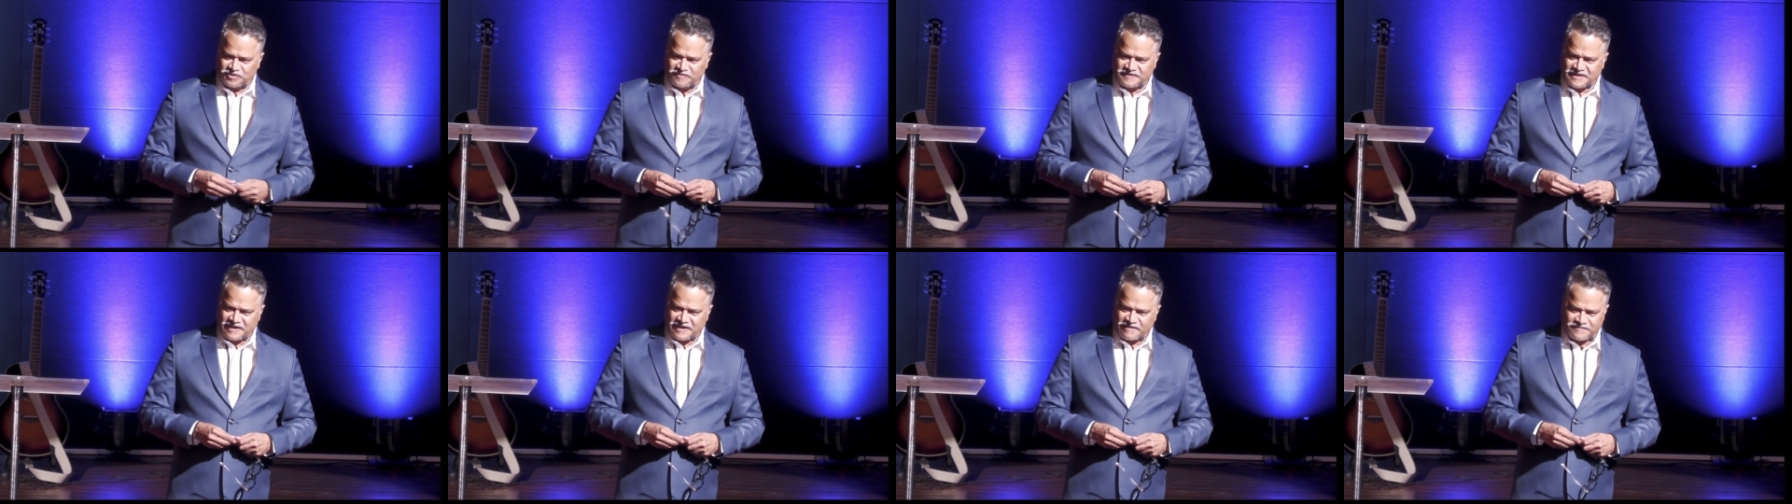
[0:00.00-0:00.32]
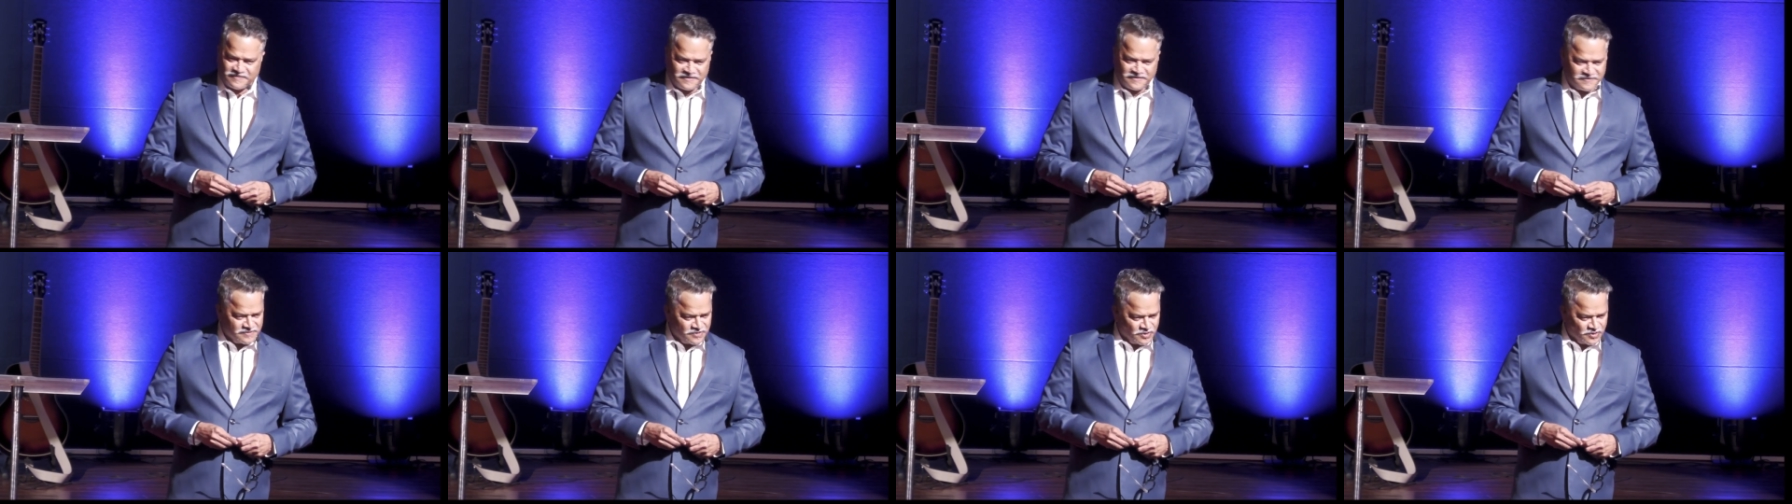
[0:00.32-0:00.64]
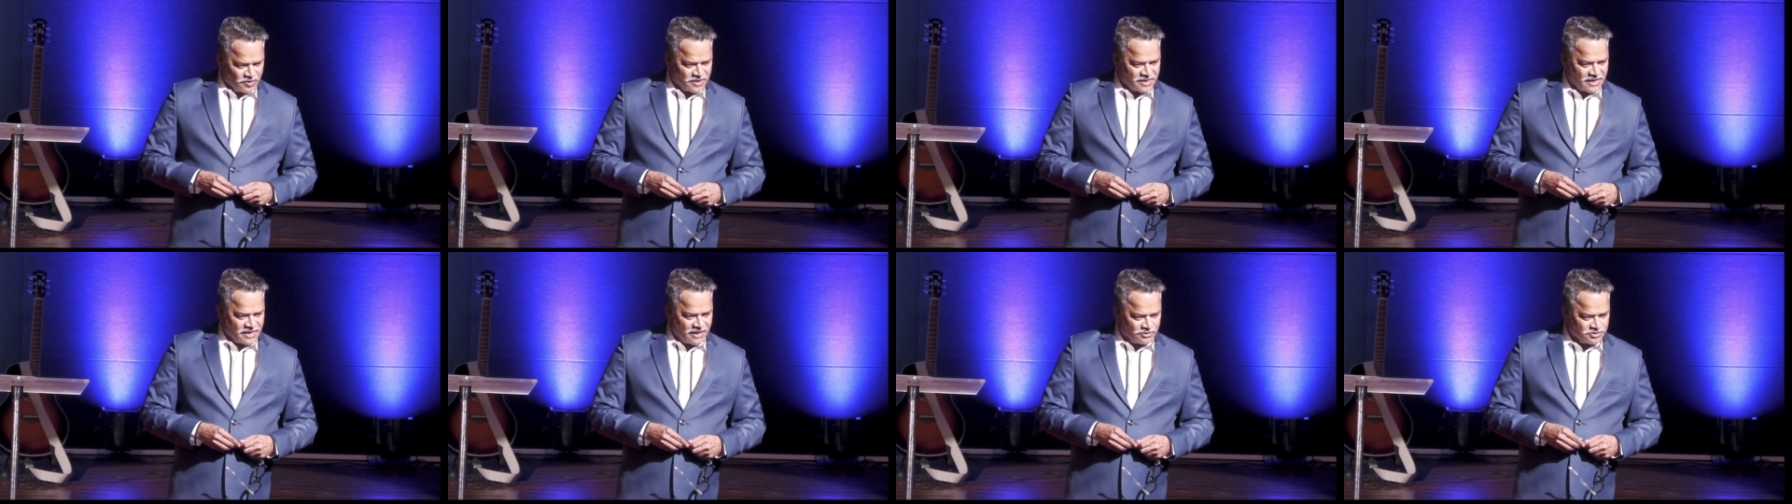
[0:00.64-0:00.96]
without even
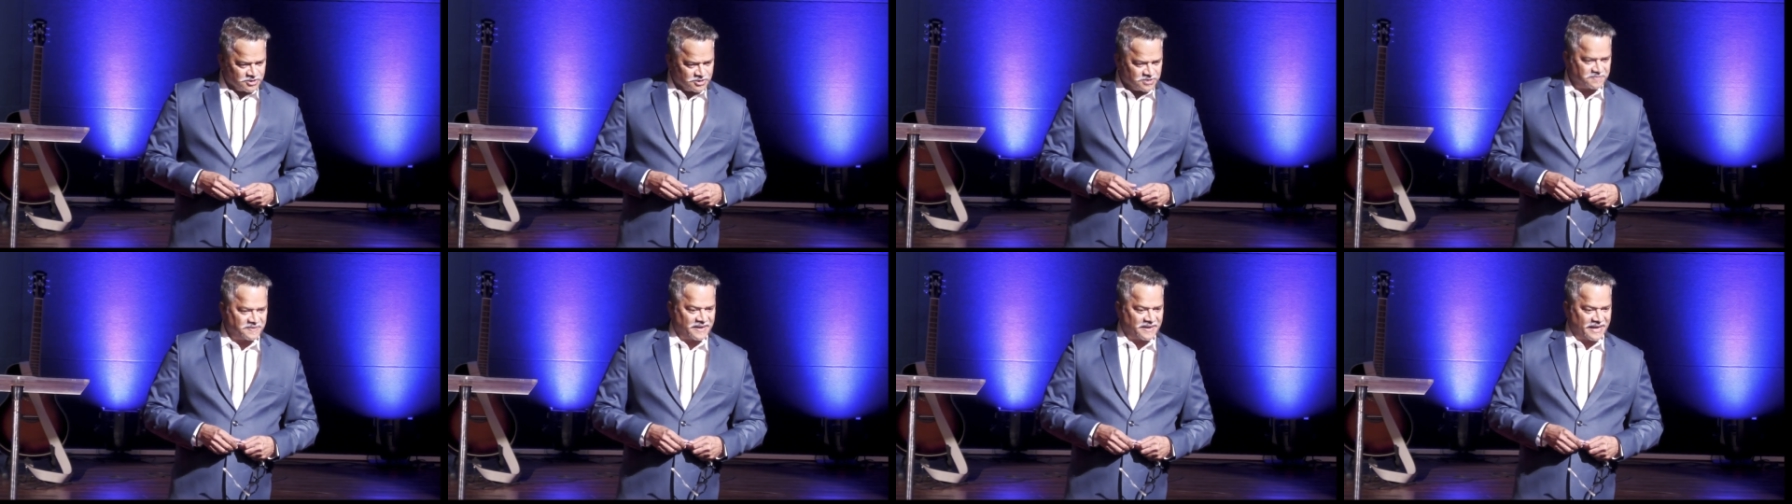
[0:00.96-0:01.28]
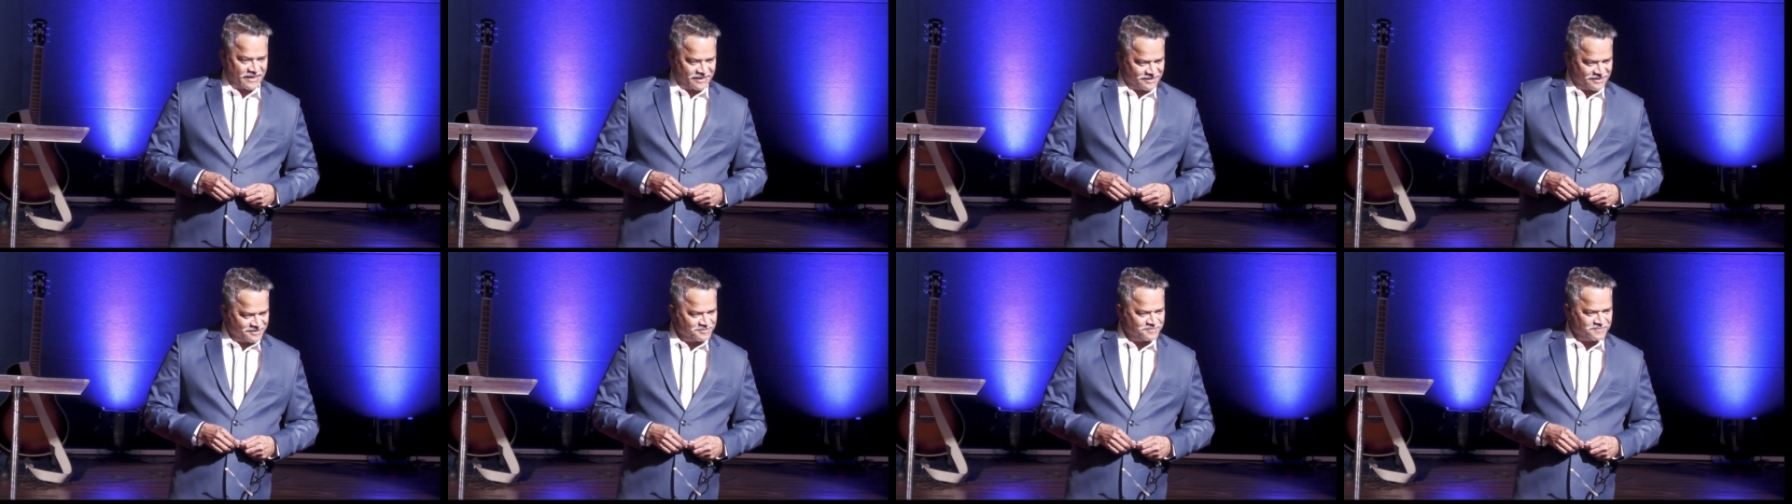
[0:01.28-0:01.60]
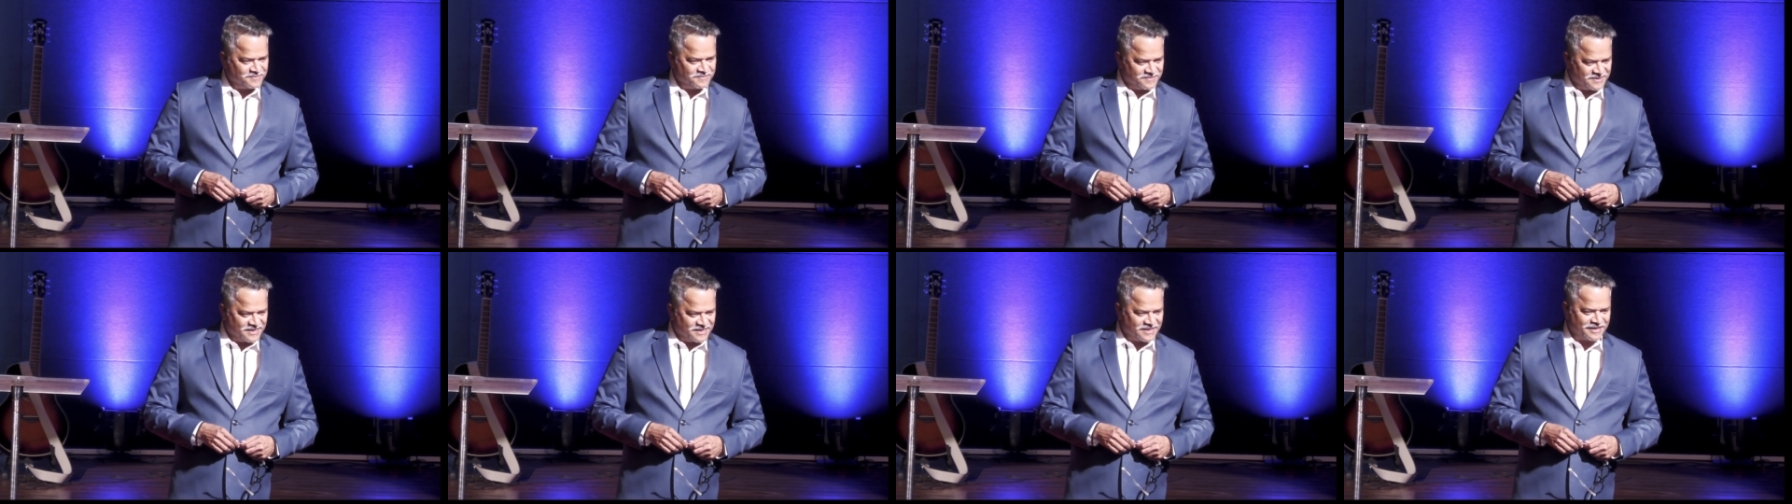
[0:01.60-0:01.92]
knowing how to play
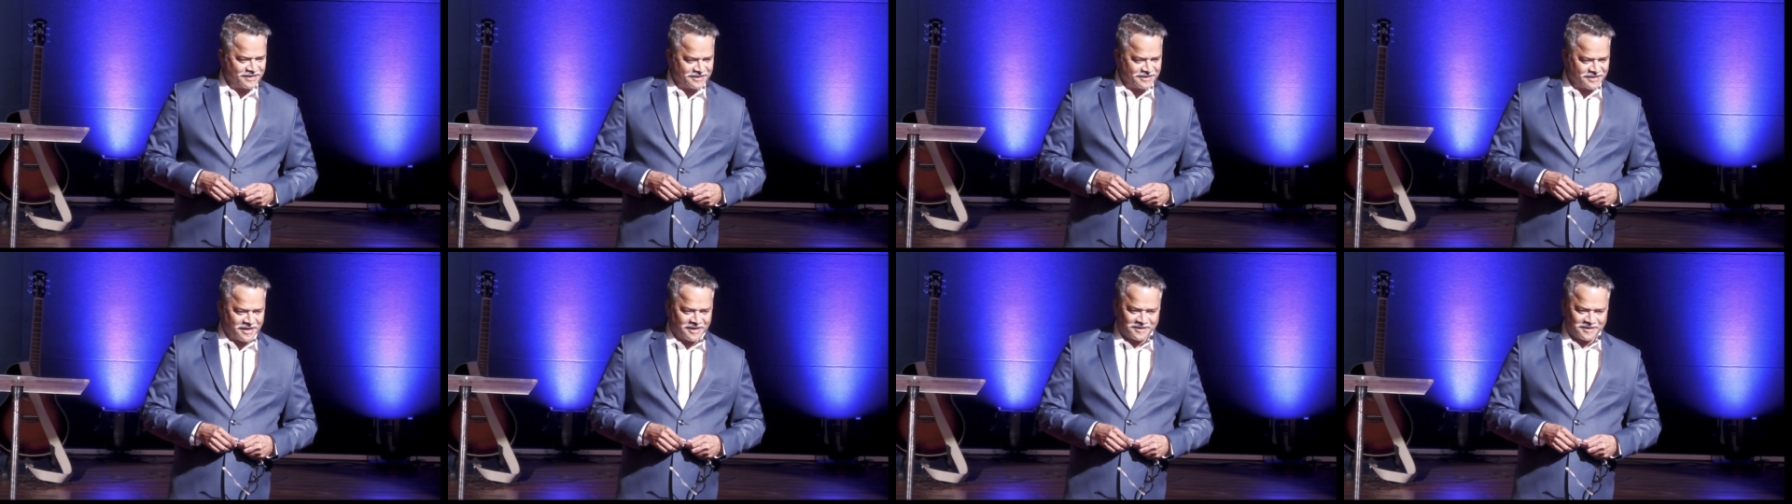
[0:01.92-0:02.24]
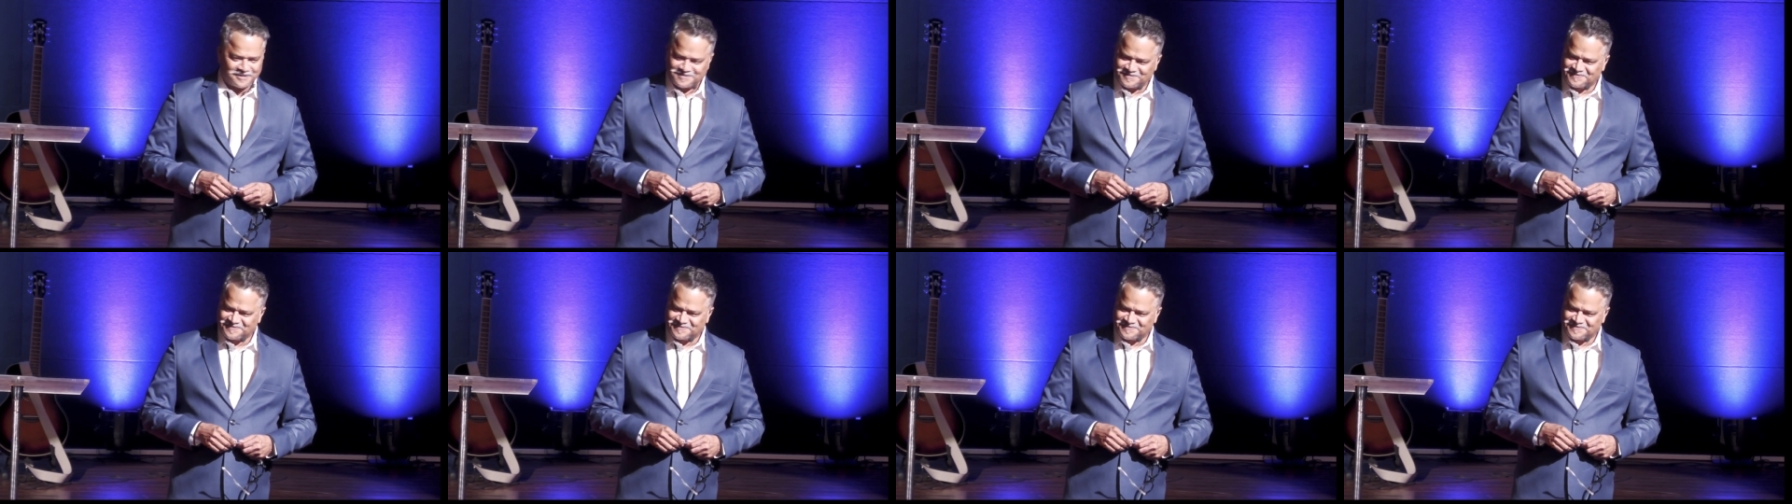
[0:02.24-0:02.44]
the guitar.